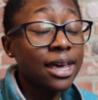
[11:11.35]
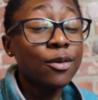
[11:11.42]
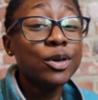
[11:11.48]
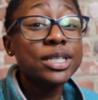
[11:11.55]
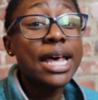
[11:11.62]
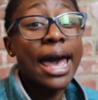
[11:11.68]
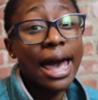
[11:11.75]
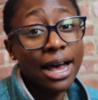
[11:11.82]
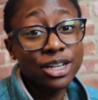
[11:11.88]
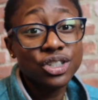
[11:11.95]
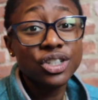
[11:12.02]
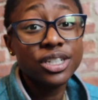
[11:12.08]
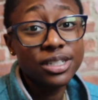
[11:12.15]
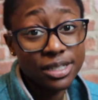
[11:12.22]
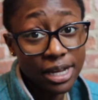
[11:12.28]
It was
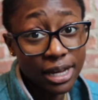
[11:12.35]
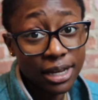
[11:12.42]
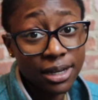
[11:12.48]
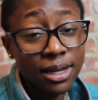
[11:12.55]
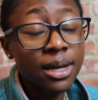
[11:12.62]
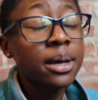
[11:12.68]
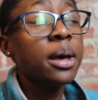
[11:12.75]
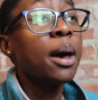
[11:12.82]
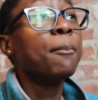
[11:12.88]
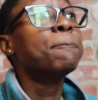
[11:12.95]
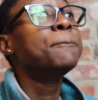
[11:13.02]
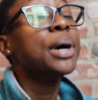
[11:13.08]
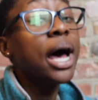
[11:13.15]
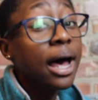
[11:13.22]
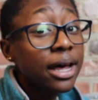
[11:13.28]
actually insane.
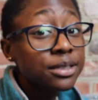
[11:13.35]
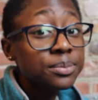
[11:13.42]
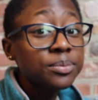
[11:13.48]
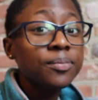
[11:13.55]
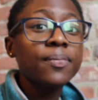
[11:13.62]
But